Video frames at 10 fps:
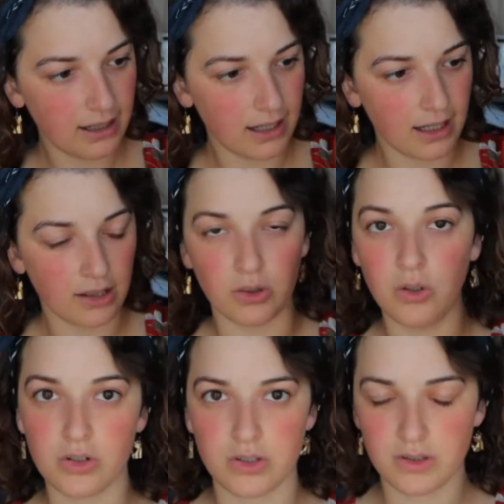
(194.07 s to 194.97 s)
it
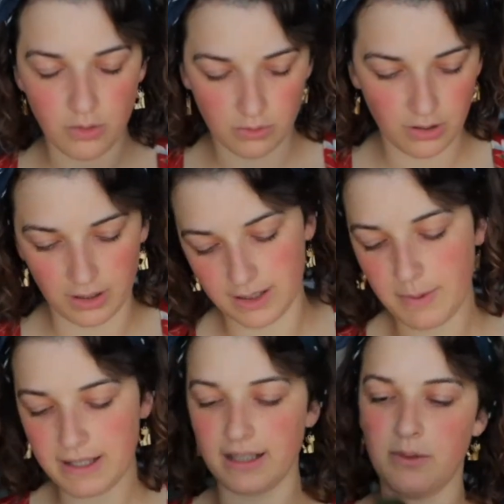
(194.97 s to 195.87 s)
looks so good, because
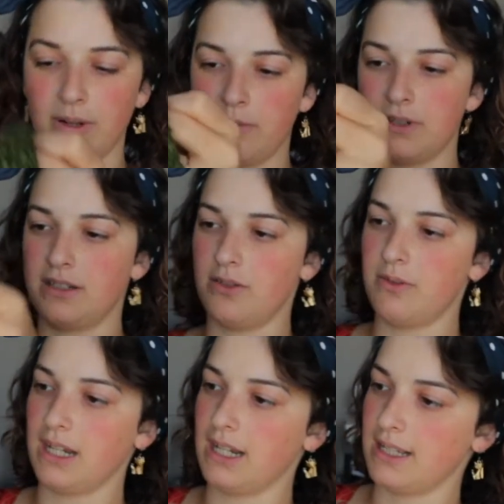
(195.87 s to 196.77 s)
basically what I've been
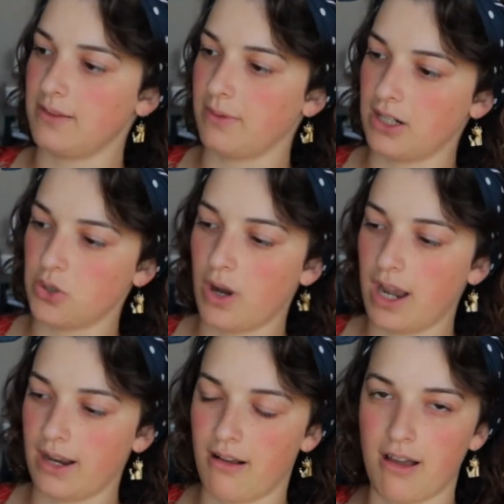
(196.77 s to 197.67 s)
doing is when I
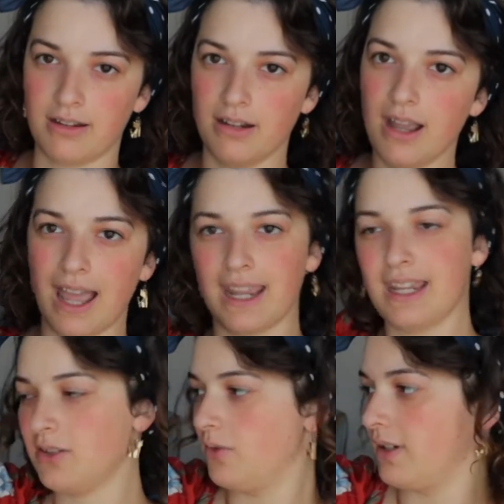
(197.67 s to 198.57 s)
try it on, I
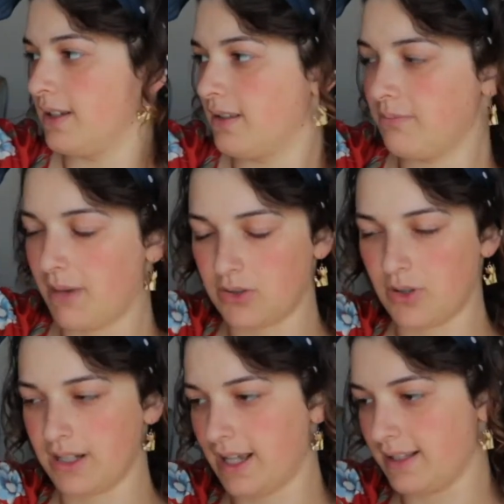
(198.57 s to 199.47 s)
can't do it because my
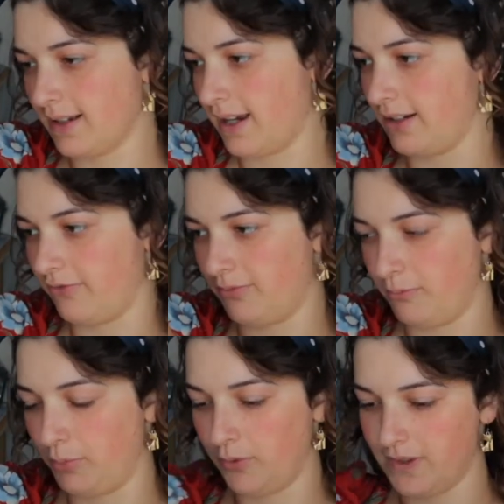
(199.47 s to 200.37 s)
dress has kind of
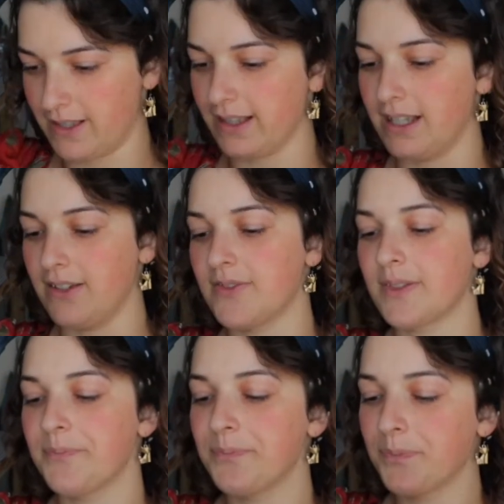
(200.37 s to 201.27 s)
boofy
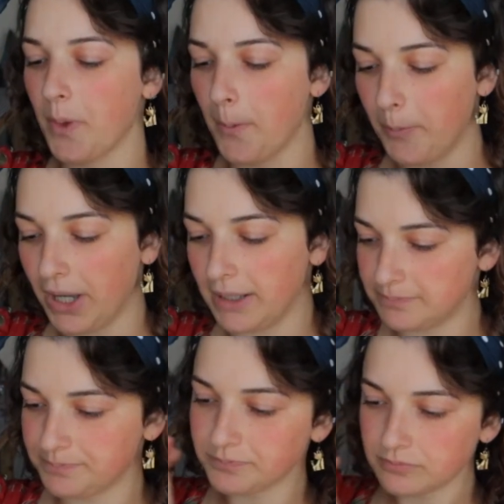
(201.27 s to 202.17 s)
sleeves,
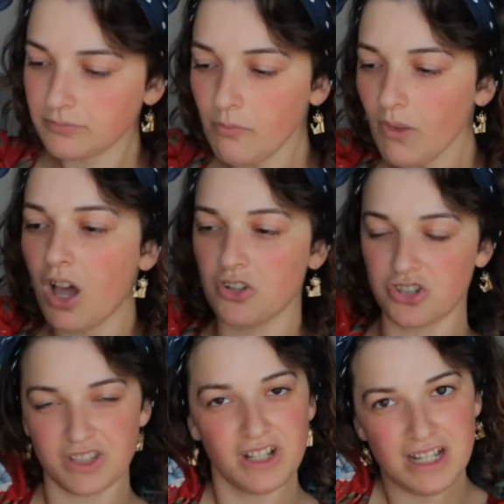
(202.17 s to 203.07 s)
but I'll
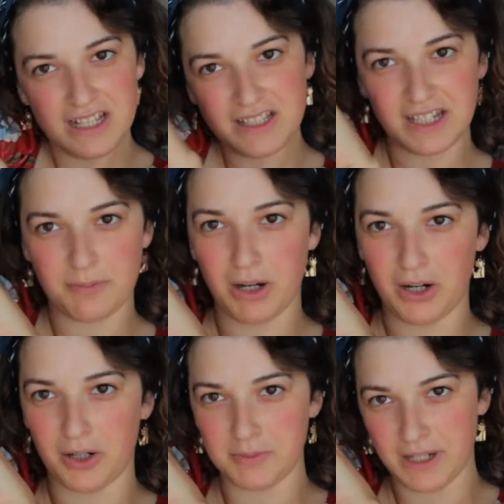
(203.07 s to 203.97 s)
just stick my
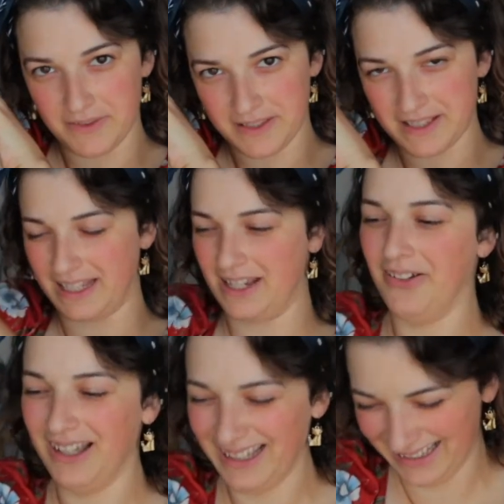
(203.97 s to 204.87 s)
arm down the
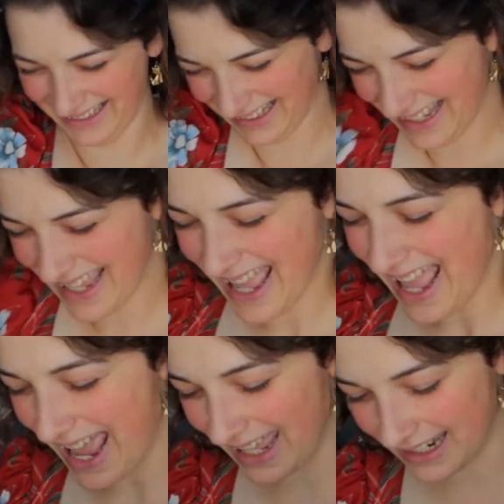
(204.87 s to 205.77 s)
sleeve.
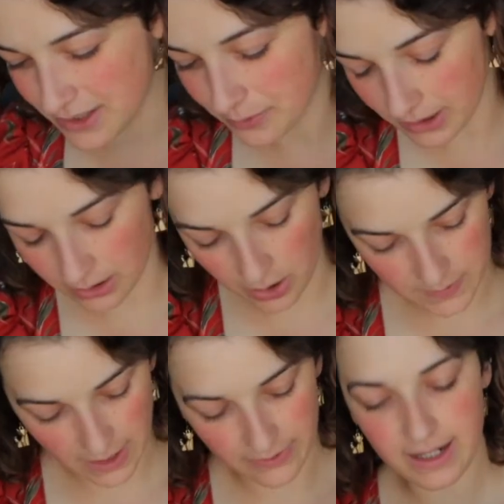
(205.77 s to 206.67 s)
And it's really
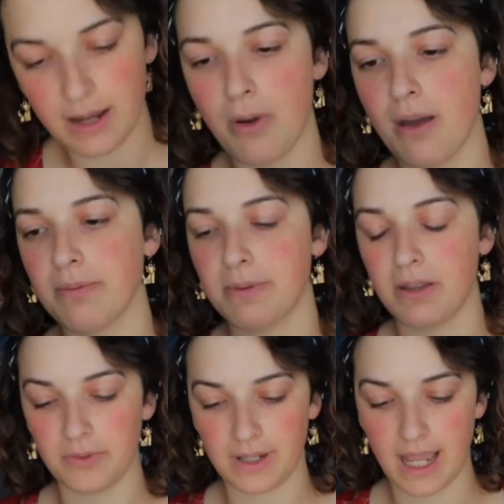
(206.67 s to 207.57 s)
close. I think I probably
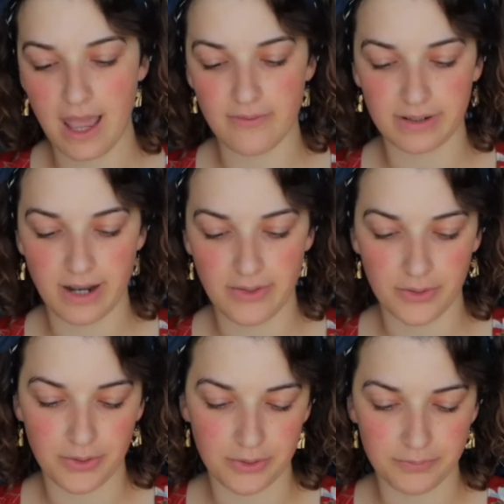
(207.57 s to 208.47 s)
only have
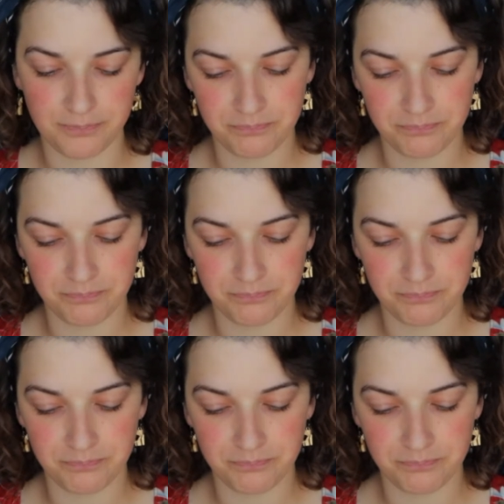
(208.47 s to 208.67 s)
another